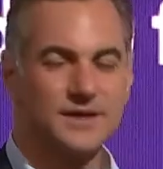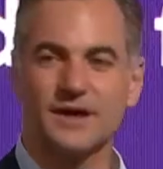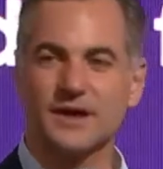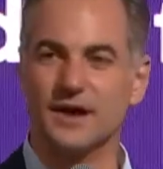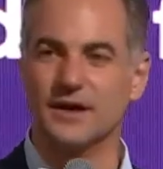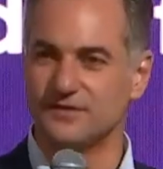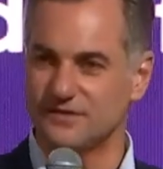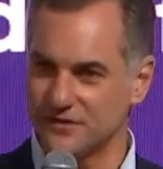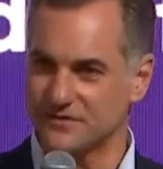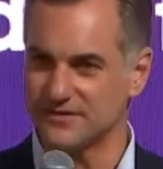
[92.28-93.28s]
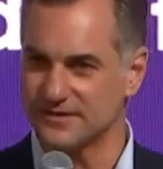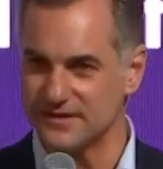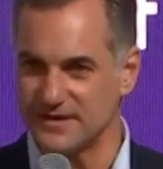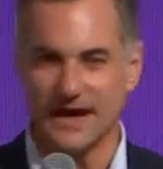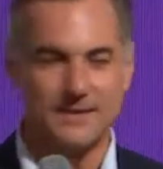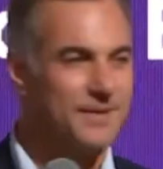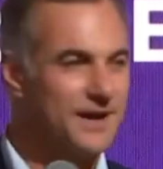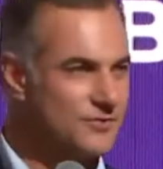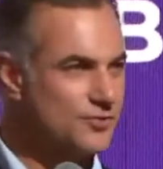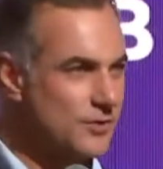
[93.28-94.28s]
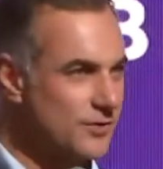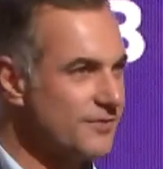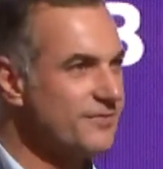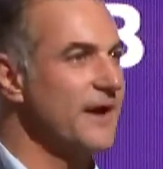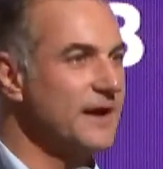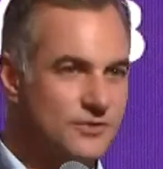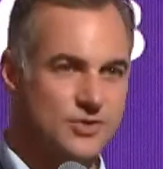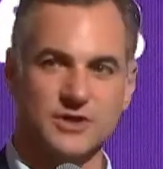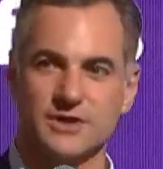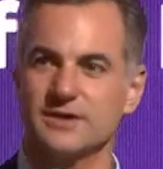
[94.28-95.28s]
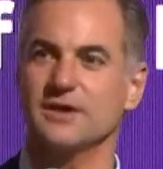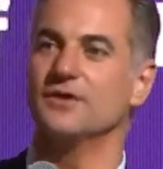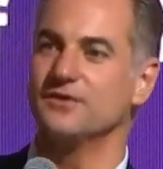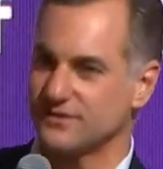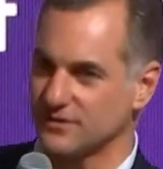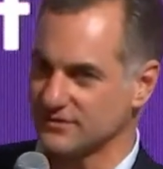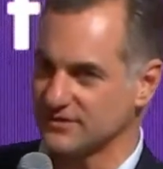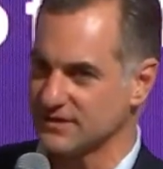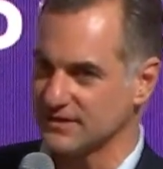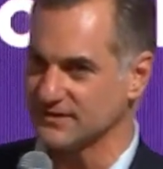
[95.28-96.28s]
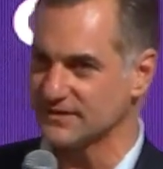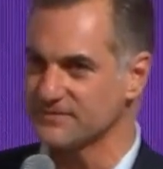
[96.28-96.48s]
uncertainty. There are macro financial uncertainties.